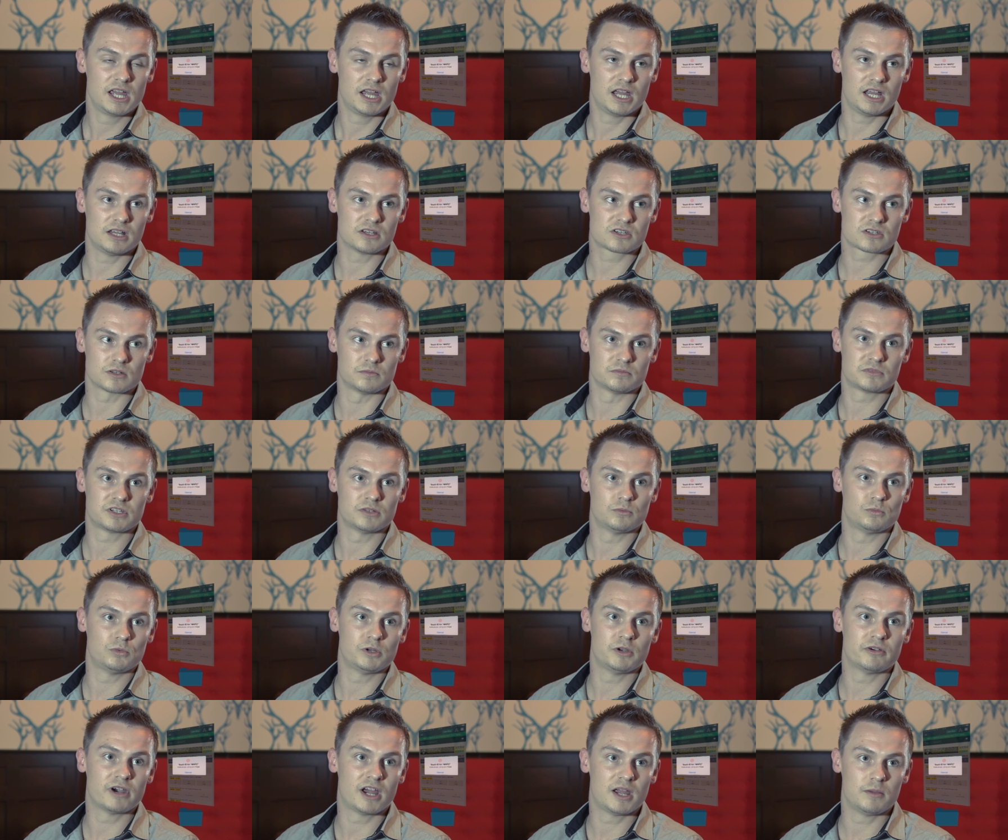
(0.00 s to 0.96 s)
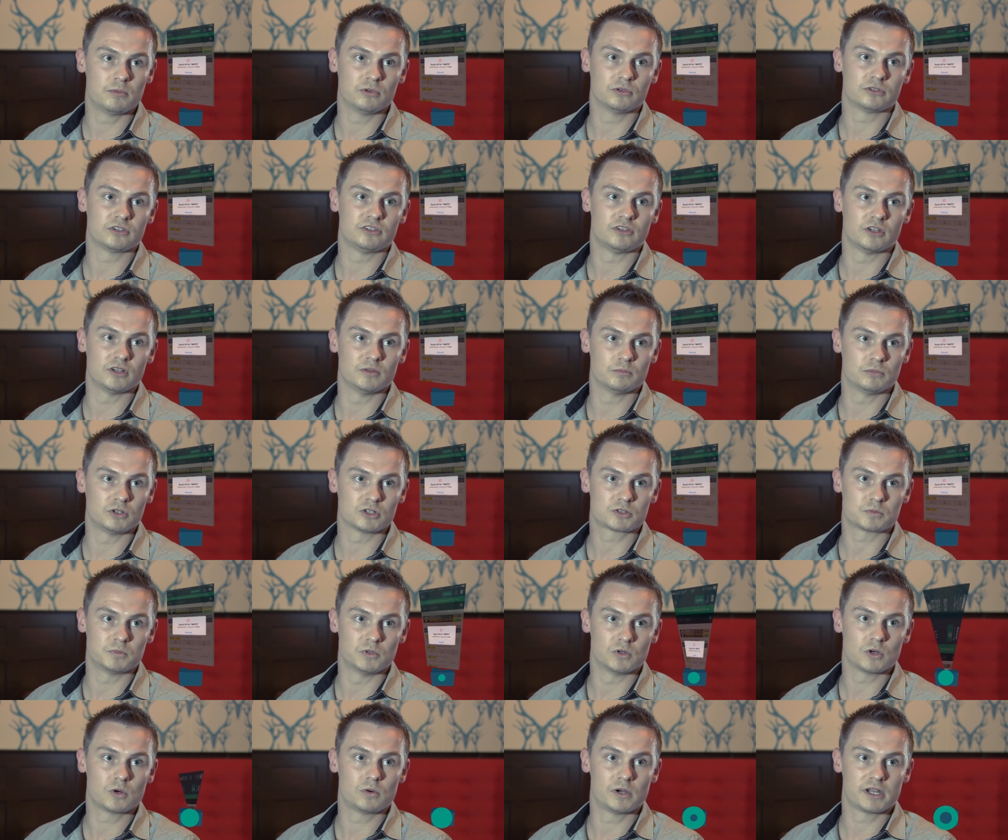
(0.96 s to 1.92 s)
it's something we're able to do much
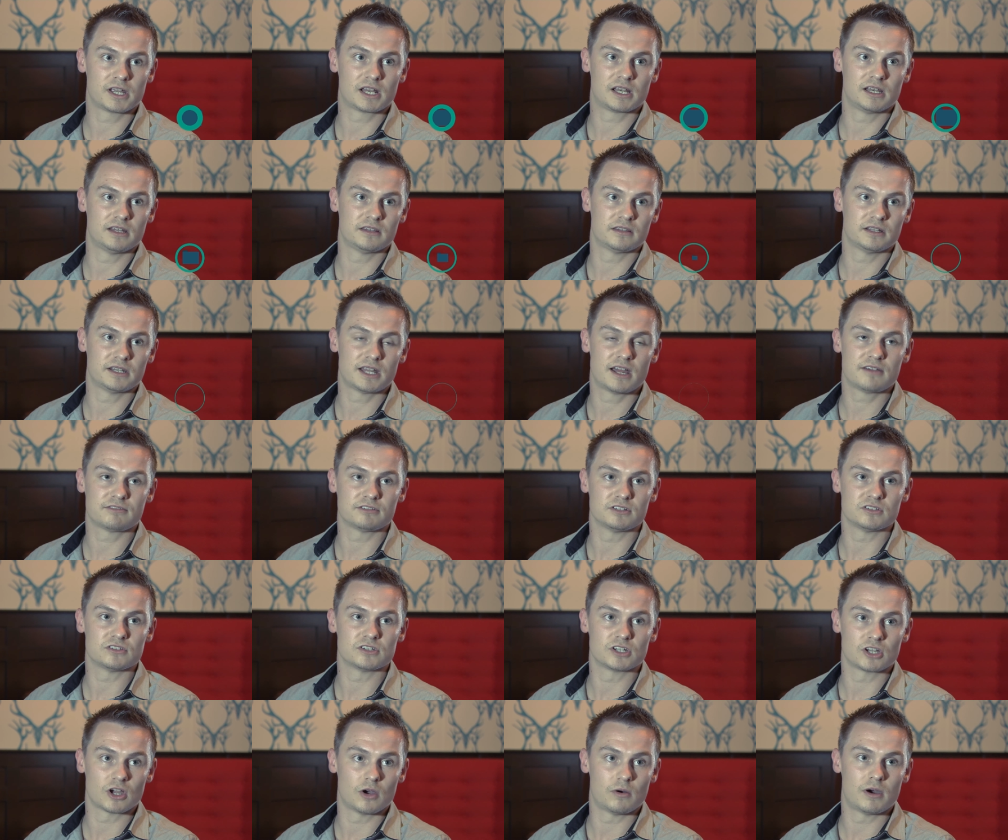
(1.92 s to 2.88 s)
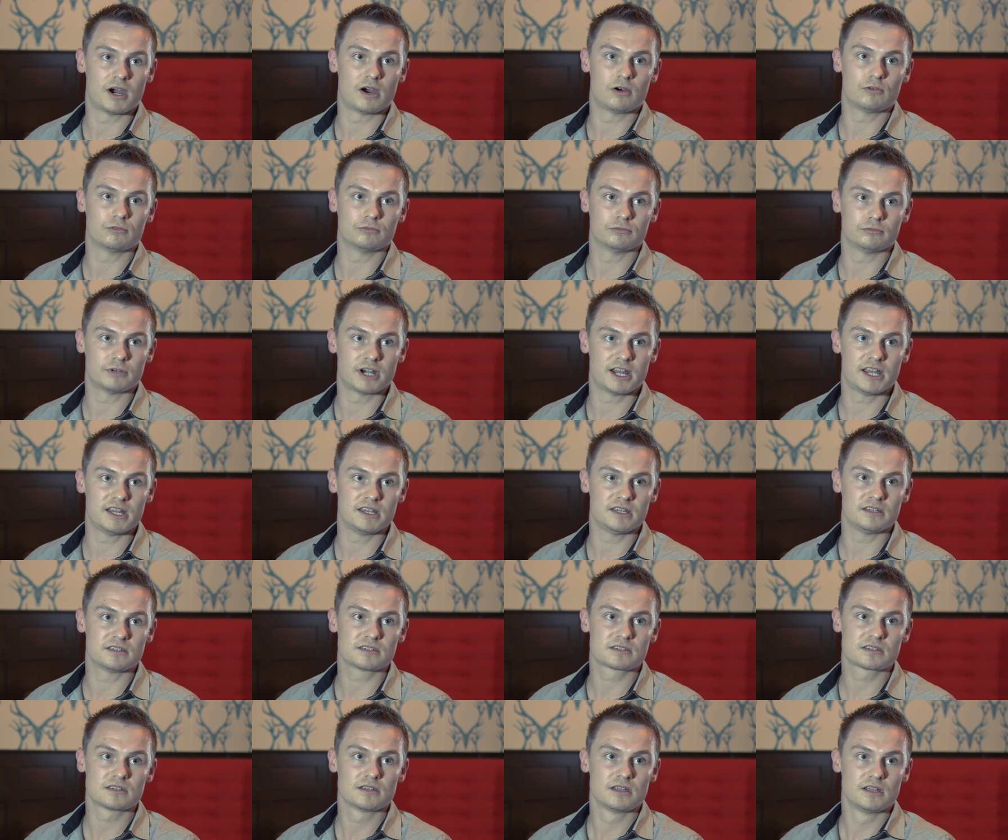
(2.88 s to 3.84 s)
more quickly than having to go out,
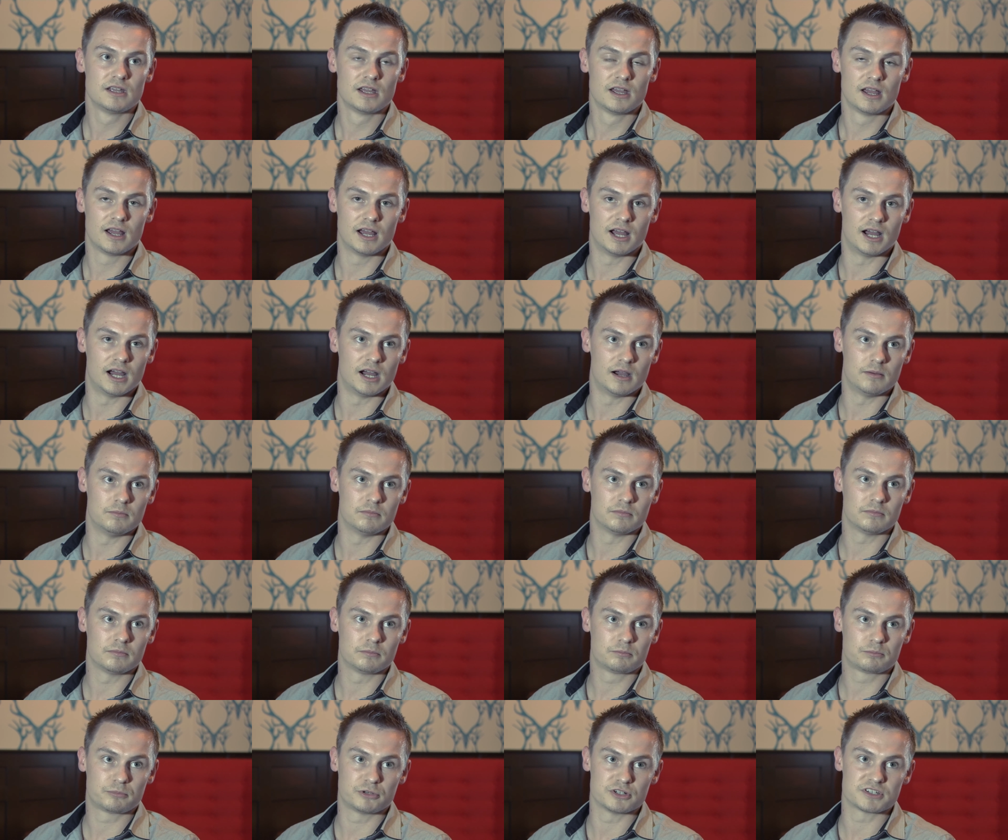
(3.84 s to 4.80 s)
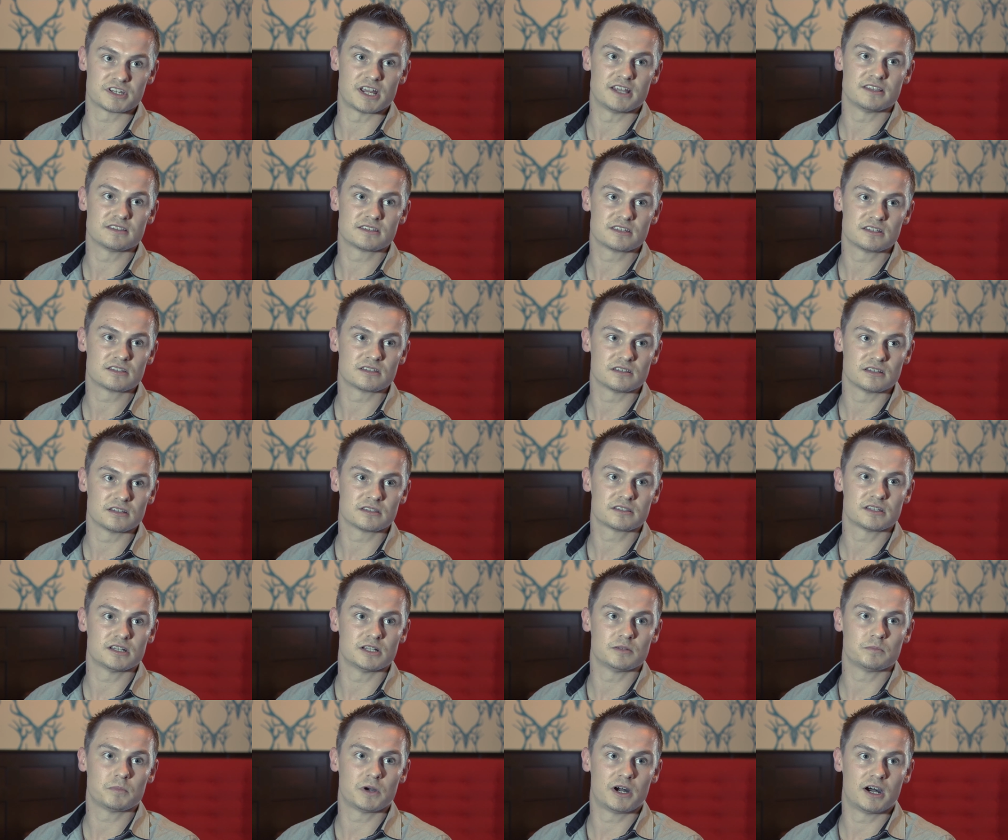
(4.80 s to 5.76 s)
raise, um, present it to the
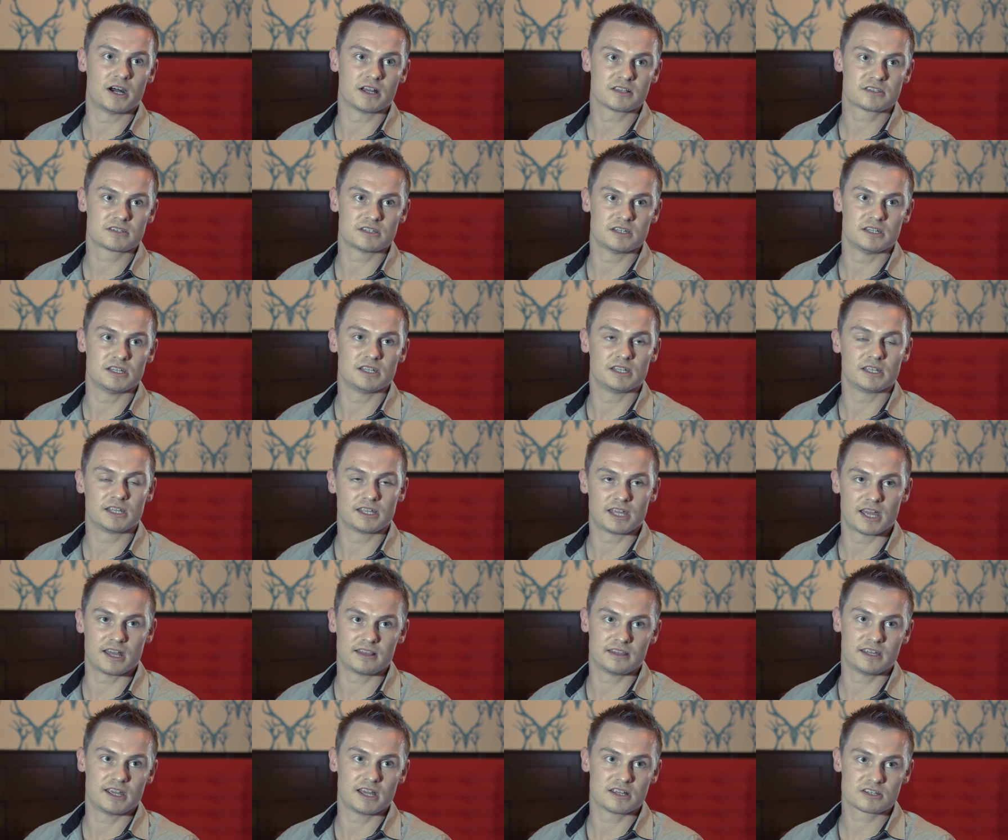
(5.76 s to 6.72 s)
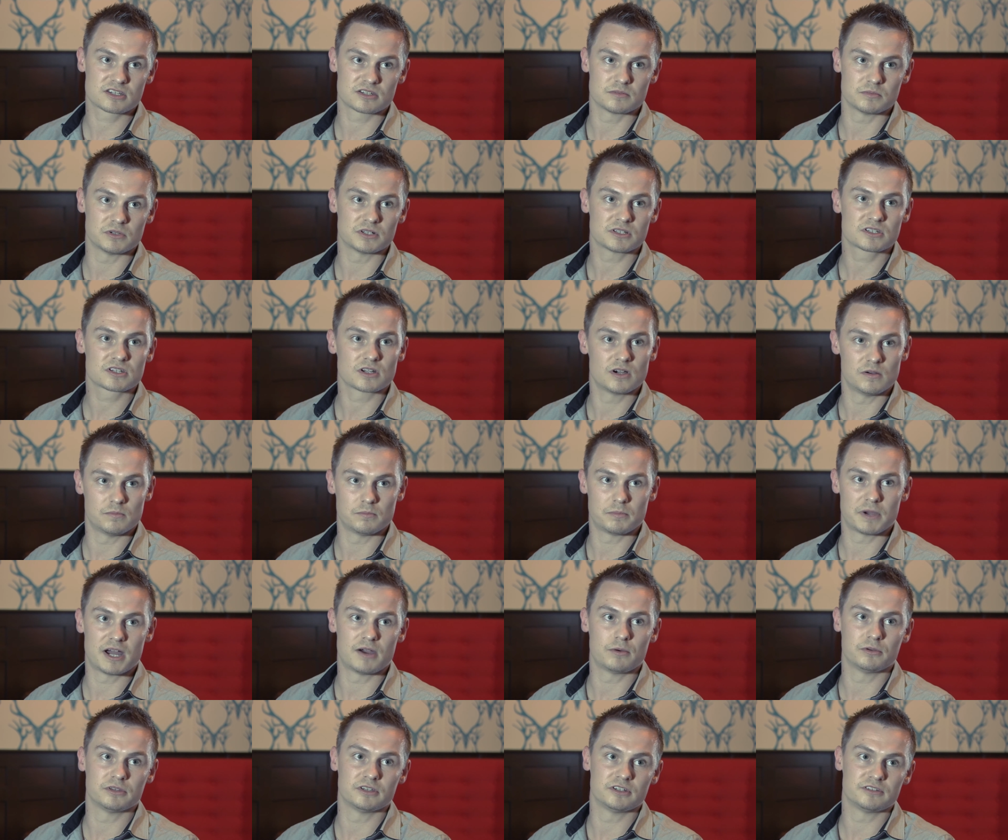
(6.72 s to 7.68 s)
third party, get the estimates, come
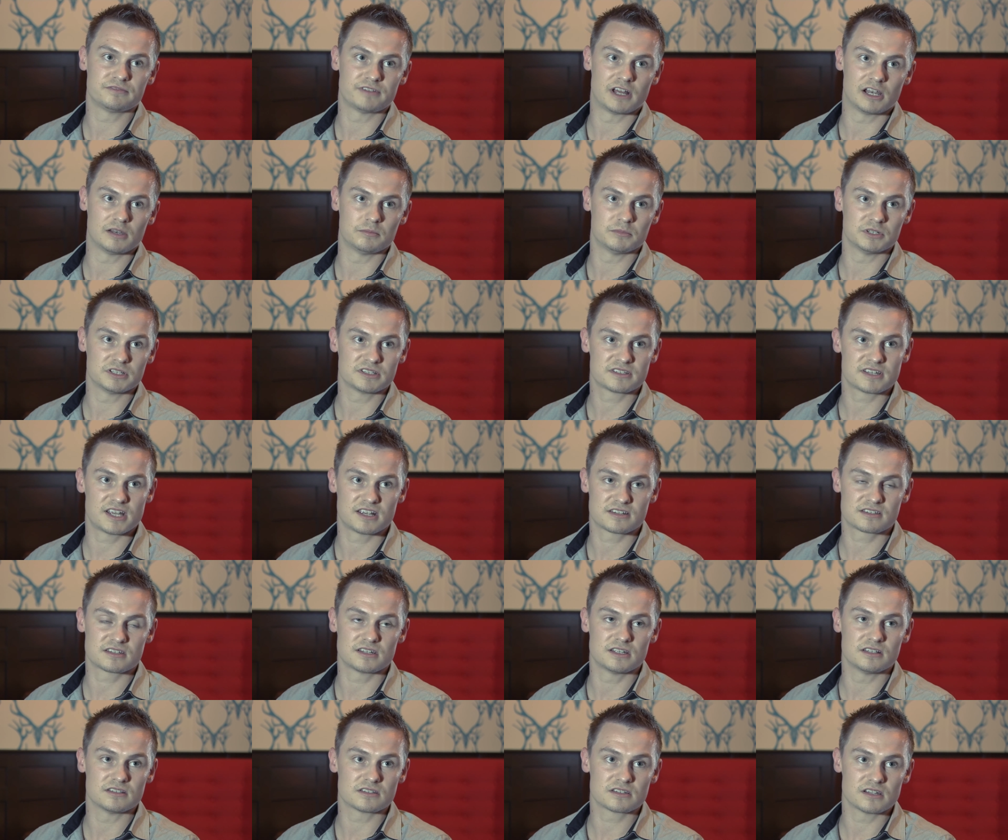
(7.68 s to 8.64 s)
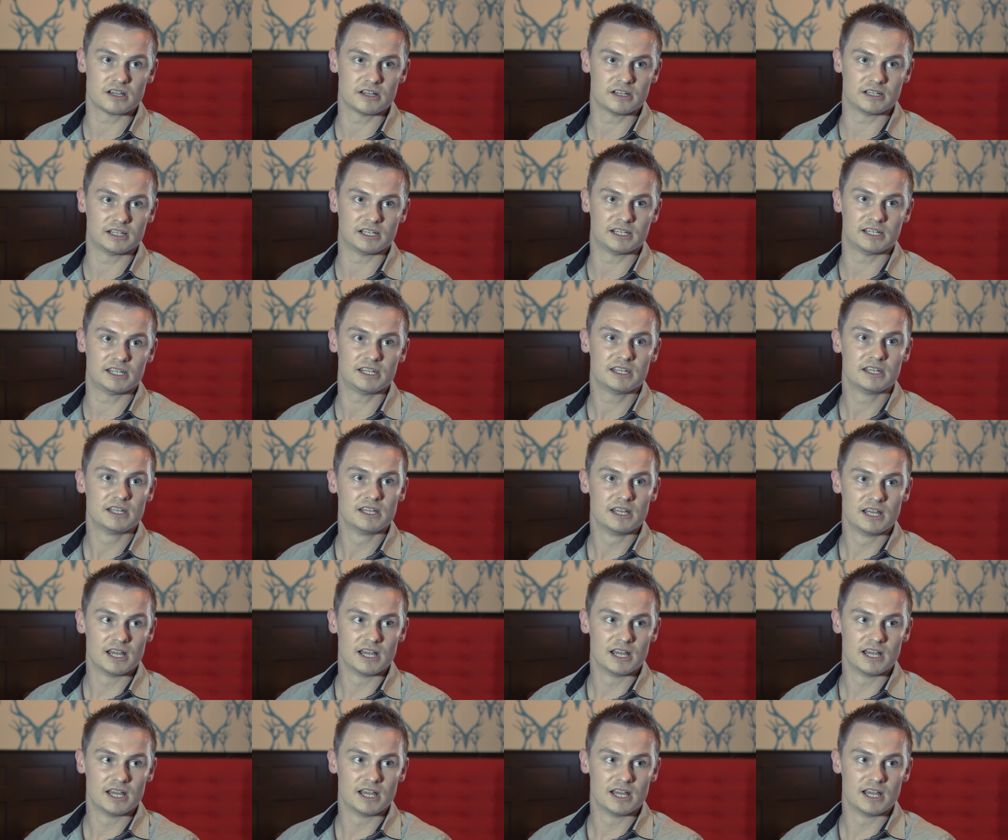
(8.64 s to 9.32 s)
back with the development, test it internally.